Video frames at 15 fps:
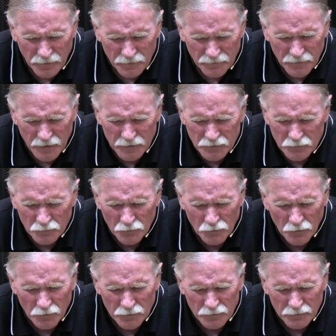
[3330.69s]
Thank you,
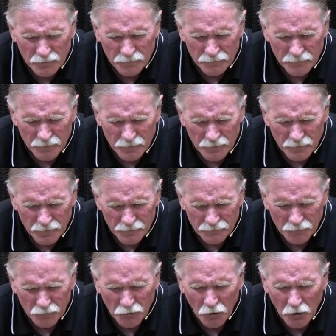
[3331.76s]
Lord,
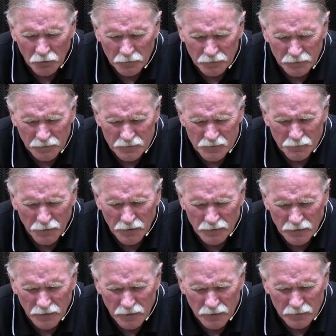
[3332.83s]
for calling us by
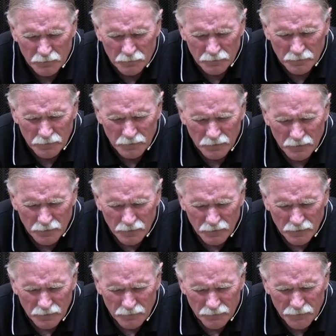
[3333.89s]
name.
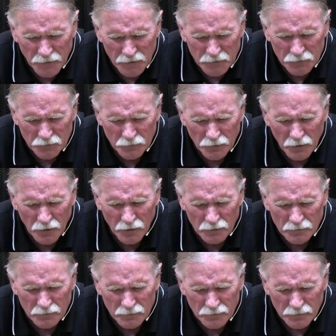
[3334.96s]
Thank you, God,
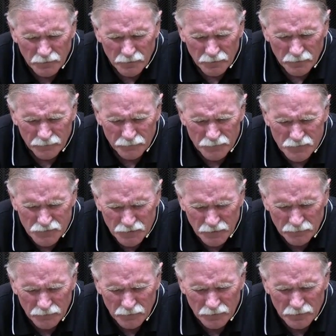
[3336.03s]
for
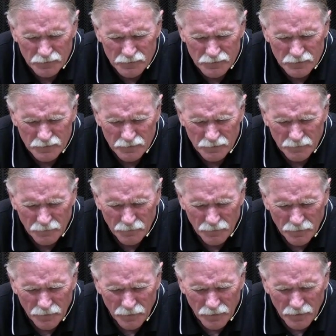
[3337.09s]
saving us.
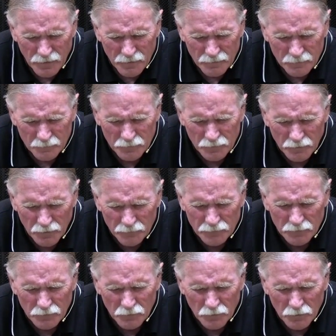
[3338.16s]
We love
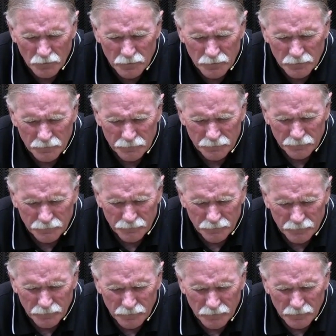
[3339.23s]
you, Lord.
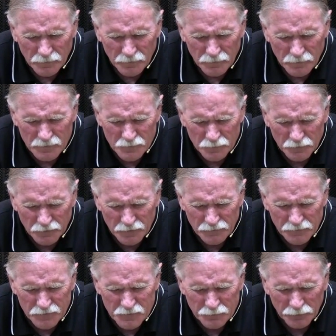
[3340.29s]
As we
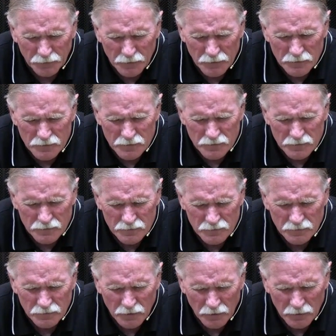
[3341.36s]
leave this place
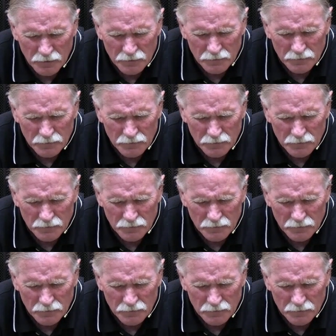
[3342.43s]
tonight,